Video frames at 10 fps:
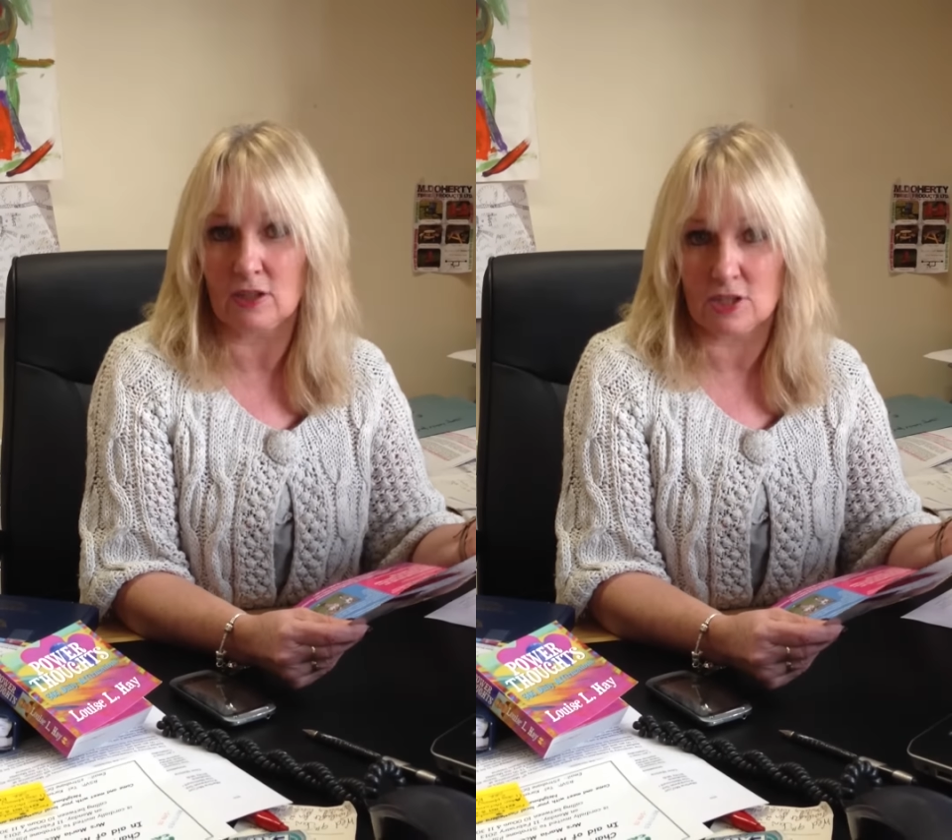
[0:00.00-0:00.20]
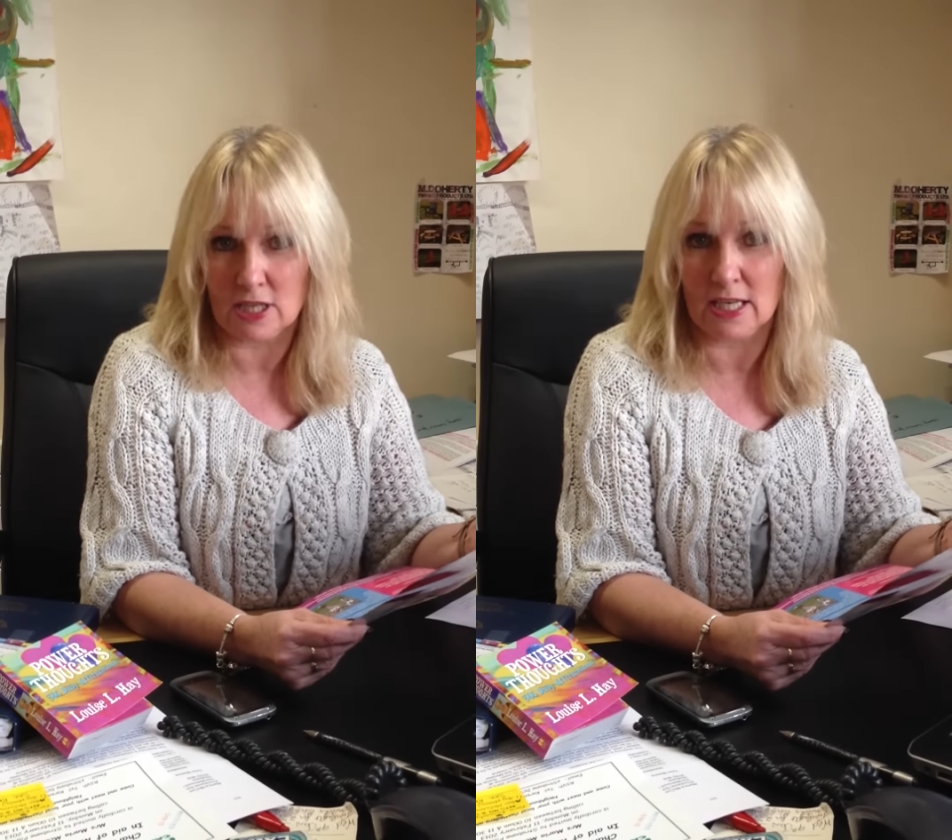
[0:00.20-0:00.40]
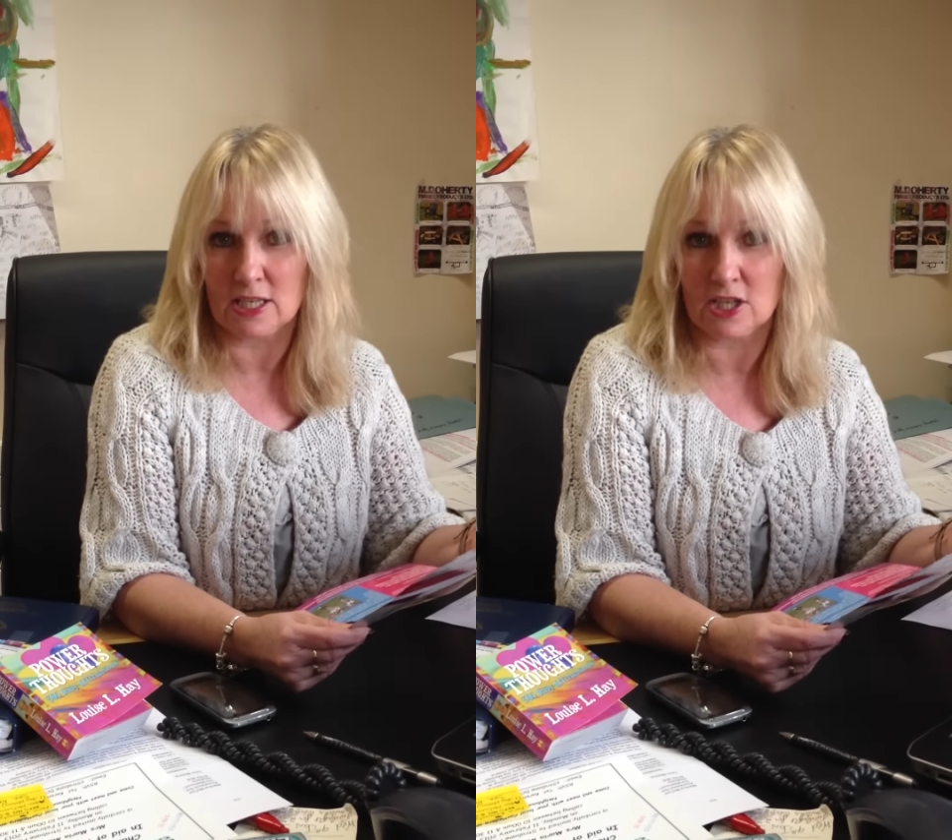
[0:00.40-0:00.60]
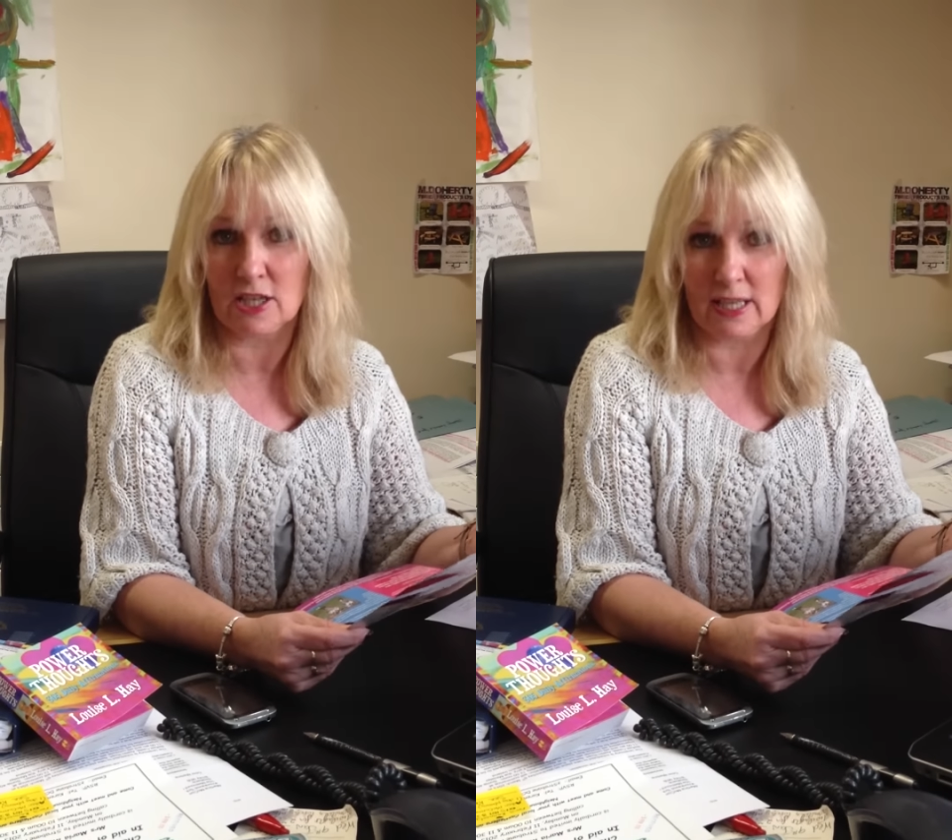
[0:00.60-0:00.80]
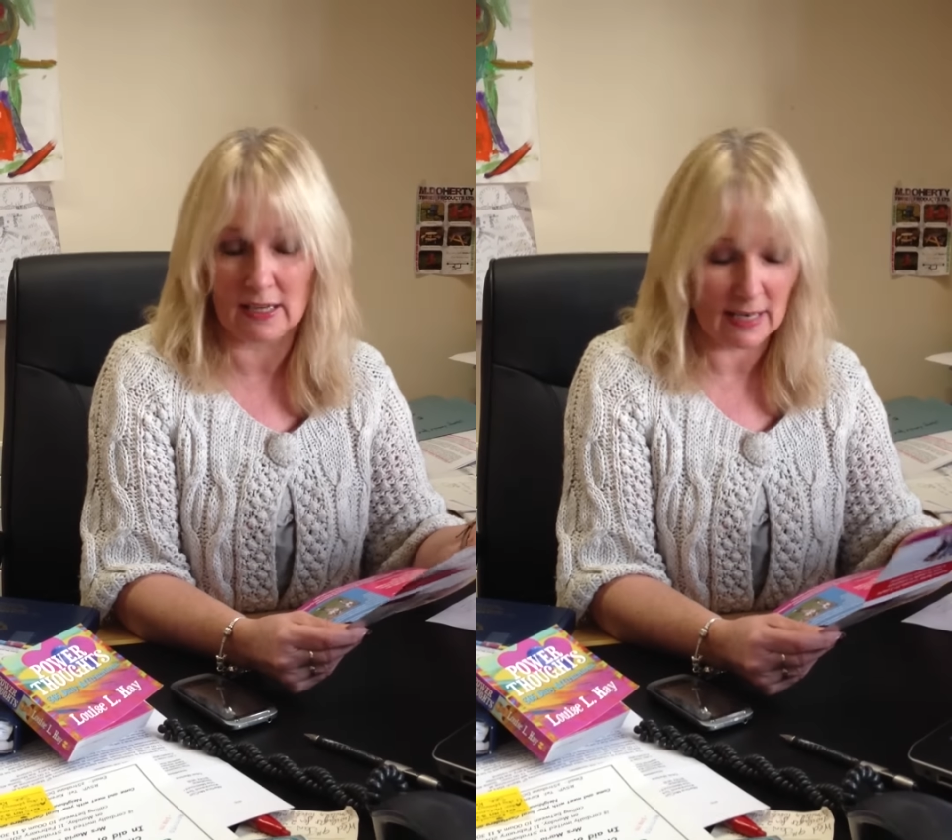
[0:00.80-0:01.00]
could change
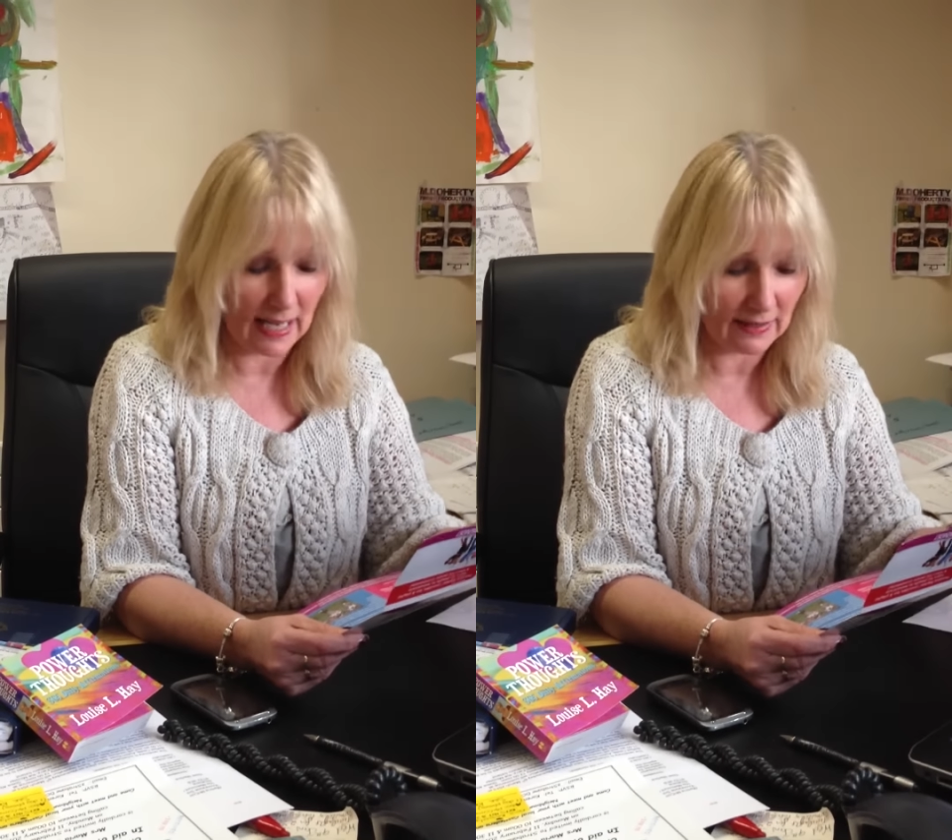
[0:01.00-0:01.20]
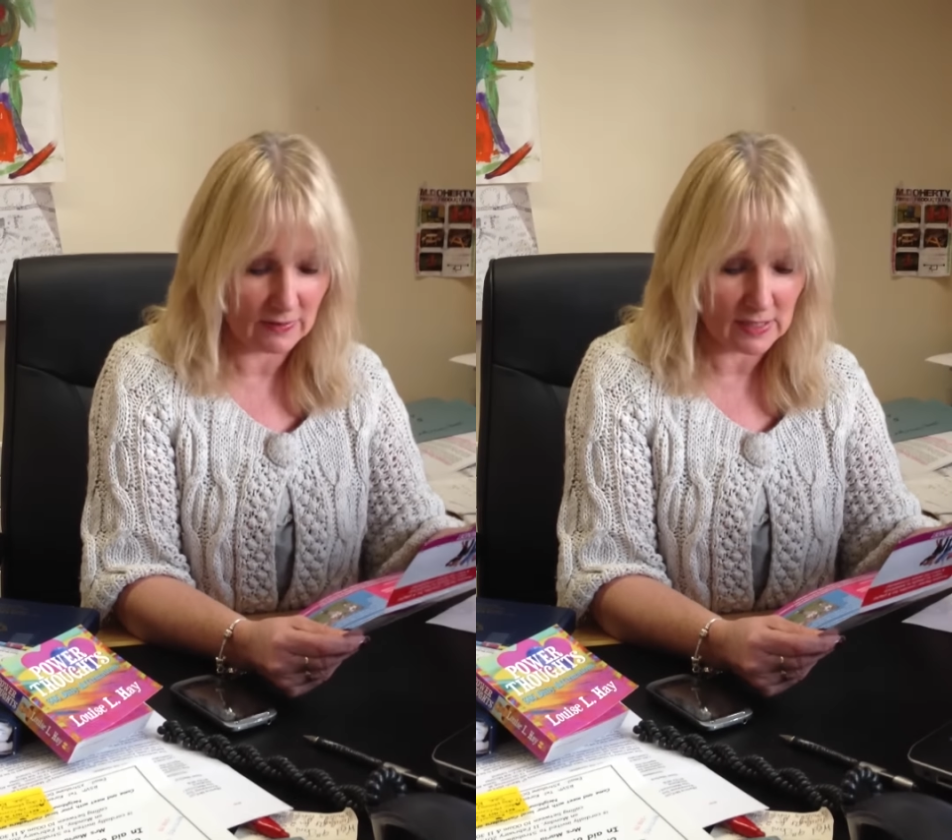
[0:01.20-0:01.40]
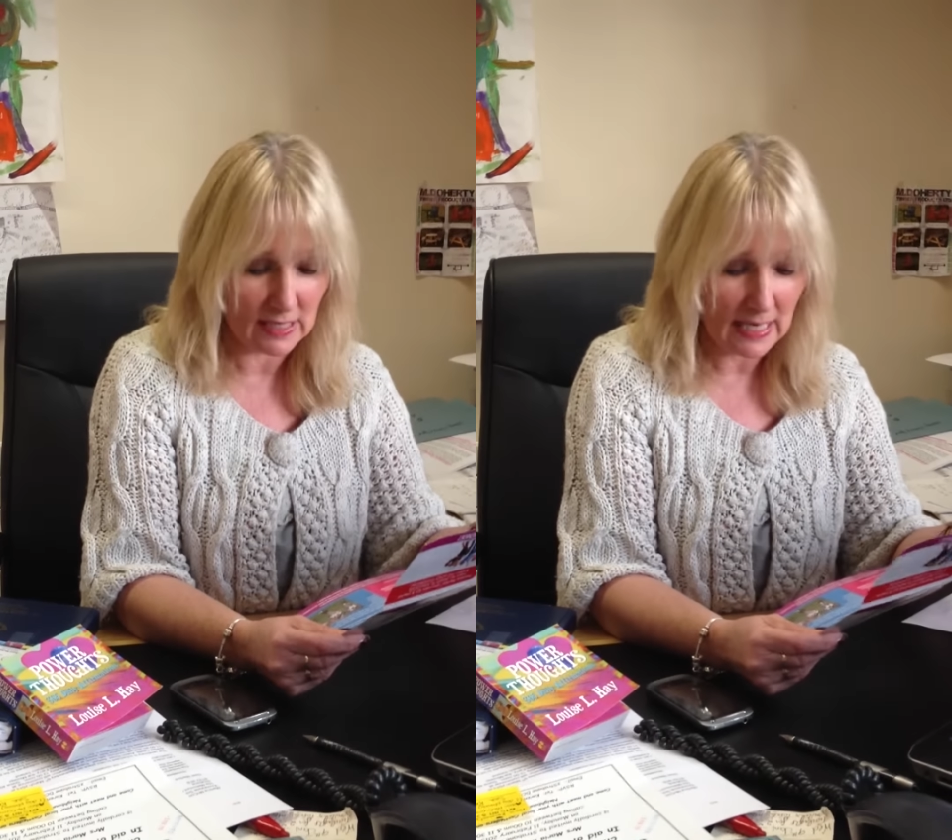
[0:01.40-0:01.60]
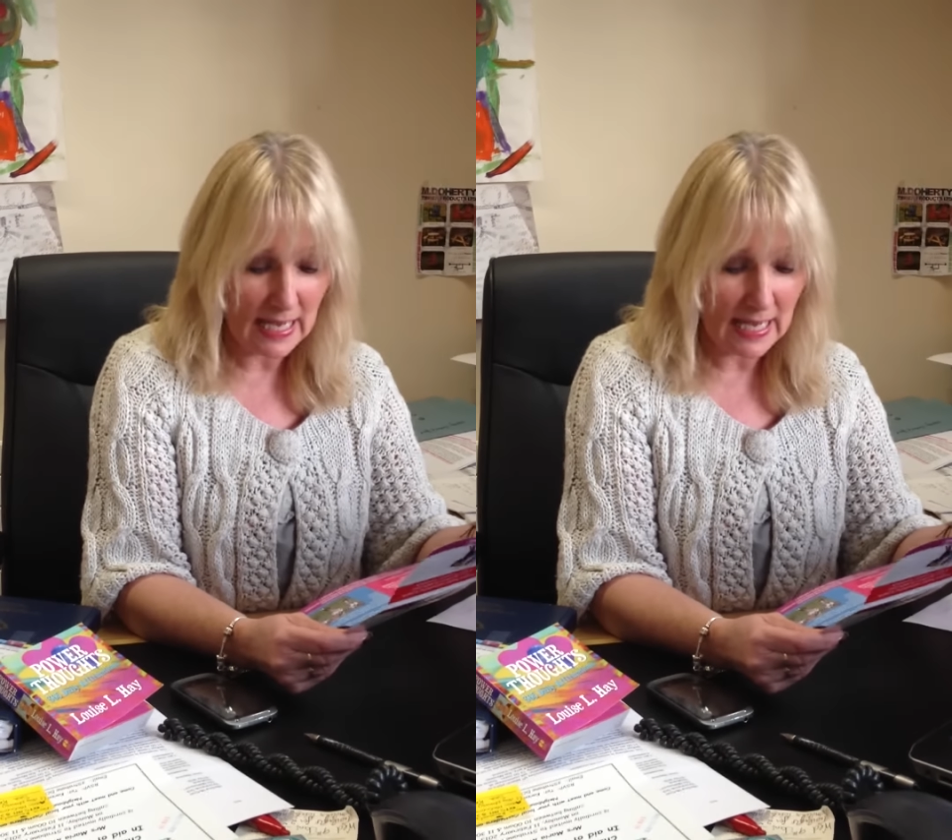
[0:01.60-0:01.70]
their lives.